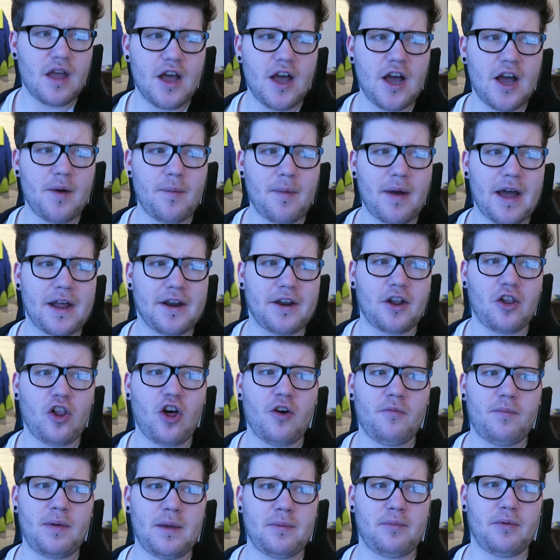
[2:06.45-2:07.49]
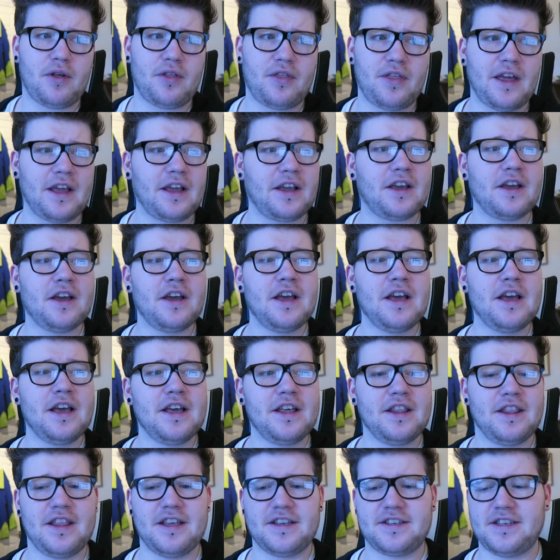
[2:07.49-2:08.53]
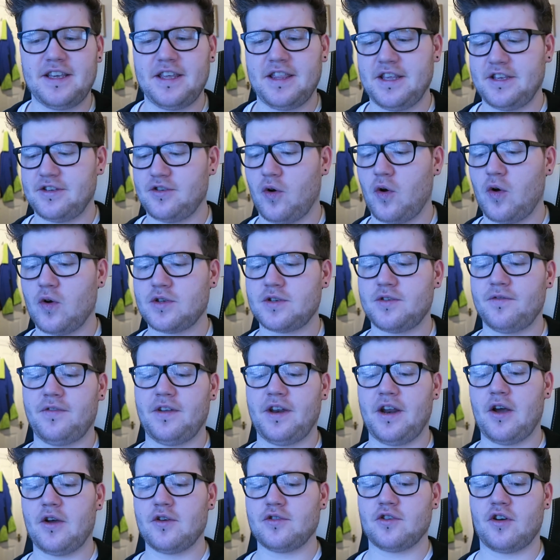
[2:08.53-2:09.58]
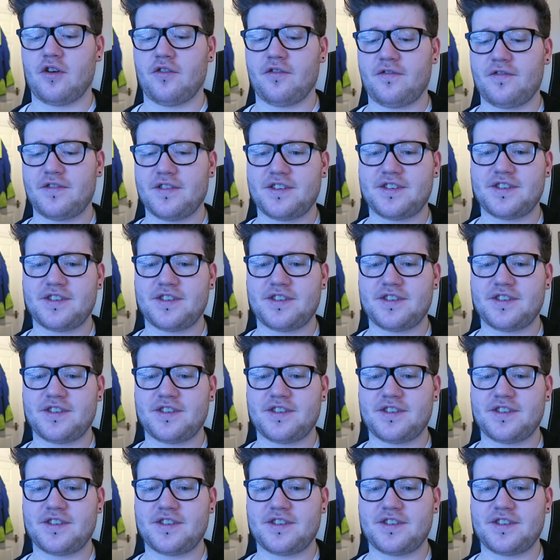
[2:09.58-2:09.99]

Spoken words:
And a lot of people, I think, they see these awesome videos of